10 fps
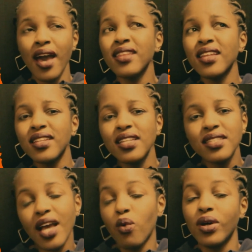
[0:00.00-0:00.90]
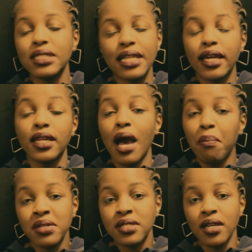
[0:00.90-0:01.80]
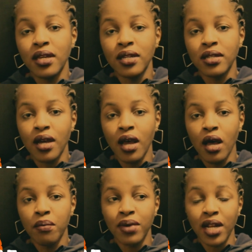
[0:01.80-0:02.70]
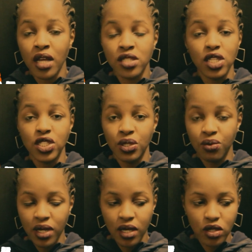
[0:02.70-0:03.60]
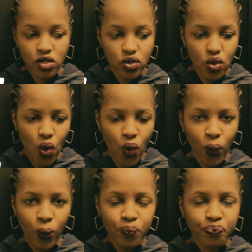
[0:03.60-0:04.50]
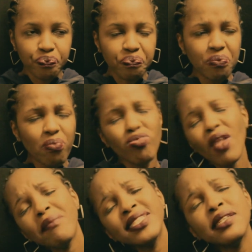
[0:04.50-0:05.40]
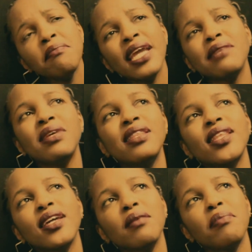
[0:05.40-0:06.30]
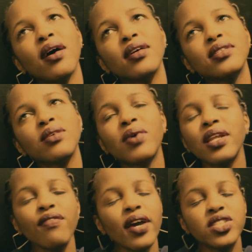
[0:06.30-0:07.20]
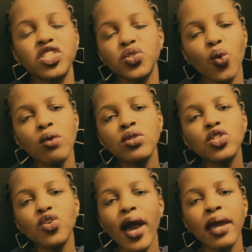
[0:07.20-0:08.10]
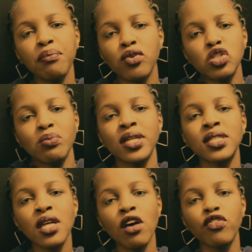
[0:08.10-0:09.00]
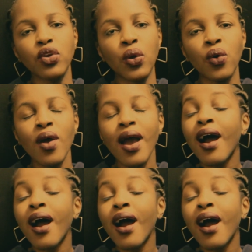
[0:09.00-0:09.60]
And at least I wanted like an upper second class degree. So she made me think about, what if I just also try and push myself, you know?